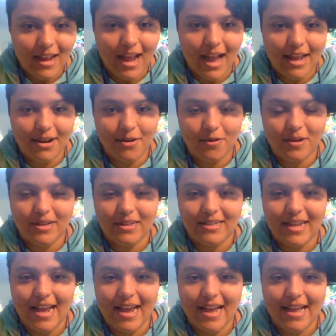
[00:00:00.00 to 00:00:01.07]
I noticed
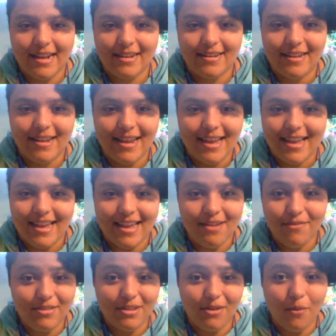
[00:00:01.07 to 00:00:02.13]
that
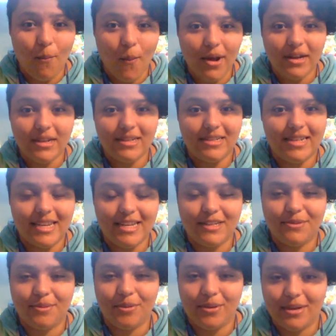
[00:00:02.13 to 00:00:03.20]
even the 1
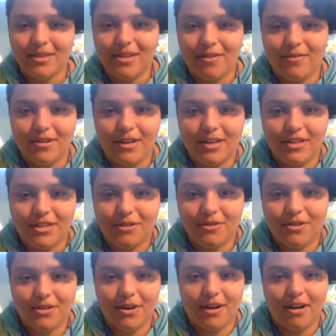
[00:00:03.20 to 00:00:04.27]
teaspoon of Seven Dust, it was
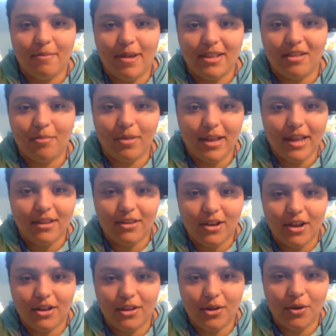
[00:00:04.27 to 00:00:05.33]
starting to make the plant
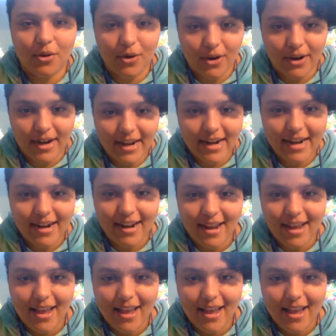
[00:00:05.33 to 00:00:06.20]
look a little green,